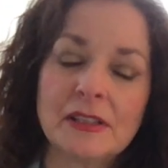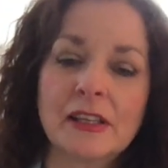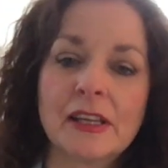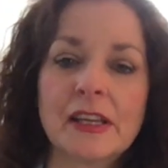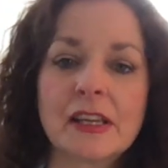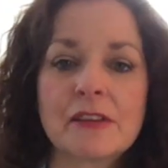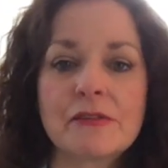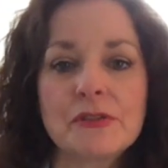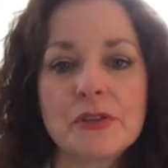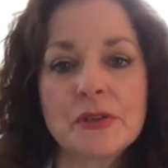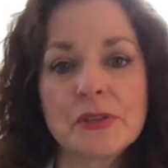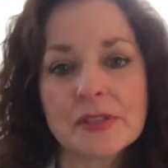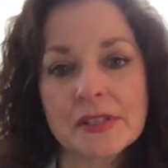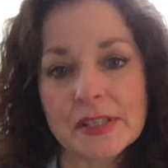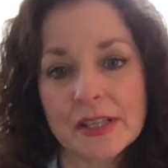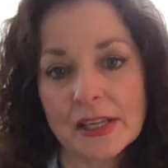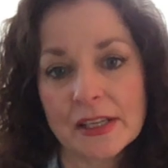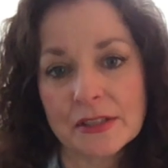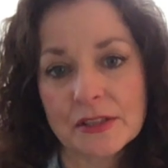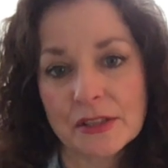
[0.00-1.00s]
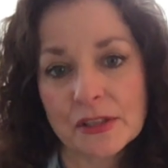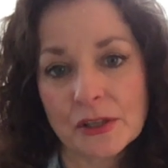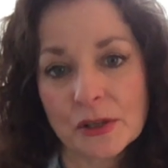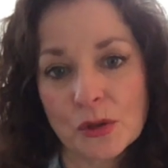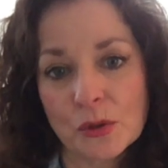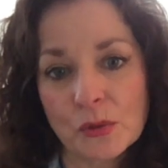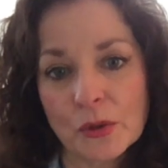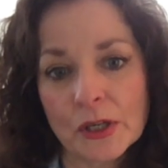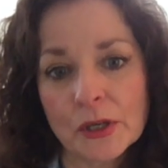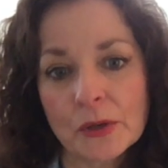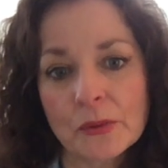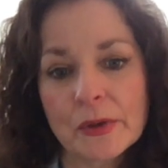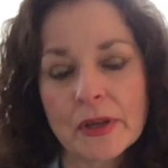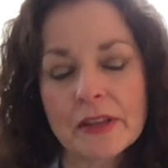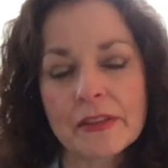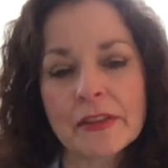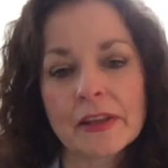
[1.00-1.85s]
Like if you decide to go work with